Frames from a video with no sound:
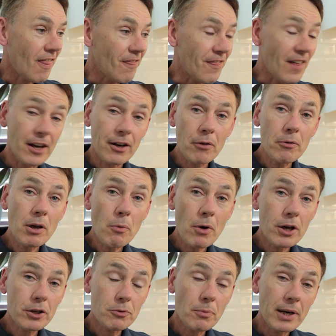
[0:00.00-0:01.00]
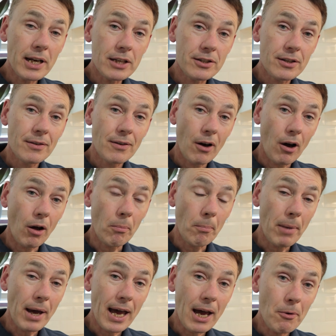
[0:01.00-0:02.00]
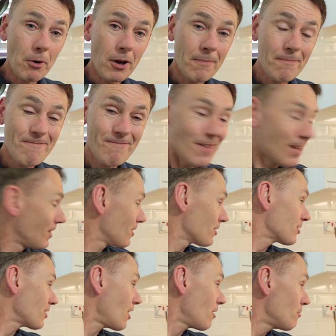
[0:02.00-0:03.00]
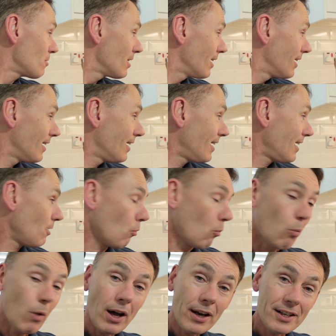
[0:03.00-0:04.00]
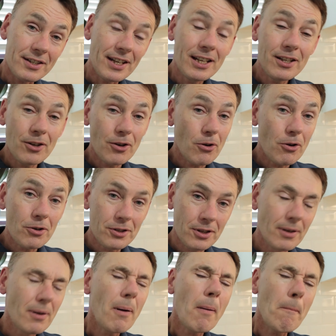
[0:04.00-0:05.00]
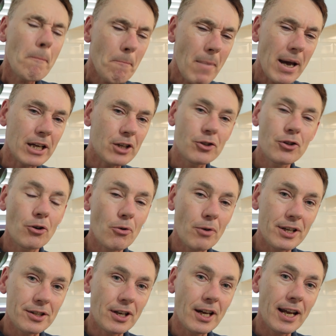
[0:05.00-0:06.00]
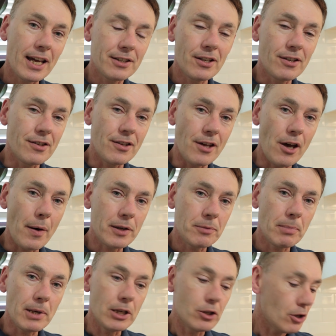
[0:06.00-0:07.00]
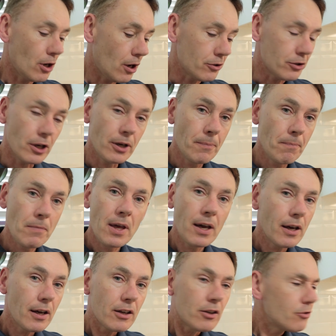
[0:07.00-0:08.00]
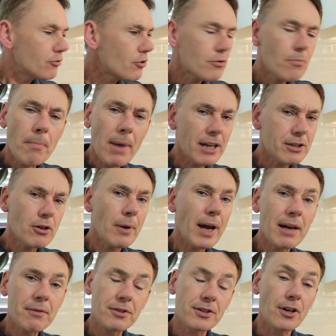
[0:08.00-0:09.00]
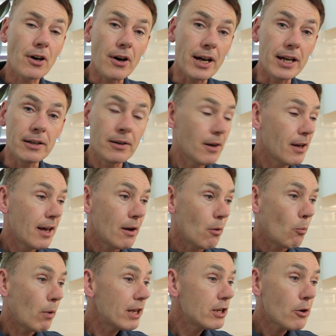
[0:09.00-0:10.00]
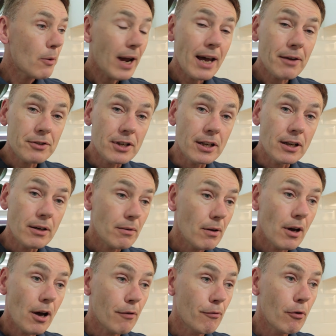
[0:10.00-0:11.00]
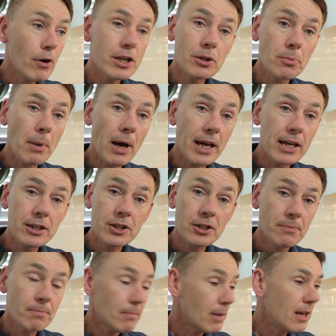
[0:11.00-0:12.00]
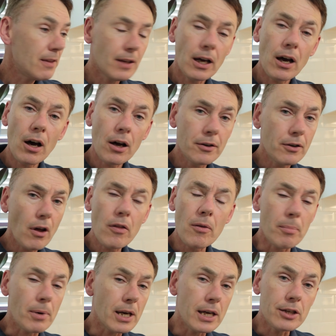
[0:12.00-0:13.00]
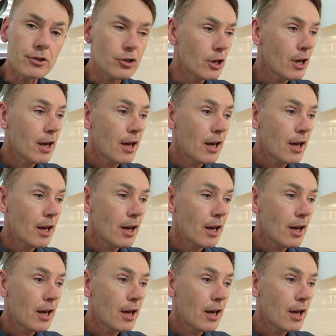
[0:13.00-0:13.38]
That only works when it's on power, so while it's indoors, make sure it's connected to the USB charger. Doesn't matter outside. When you're out in a free space, in the garden, on the beach,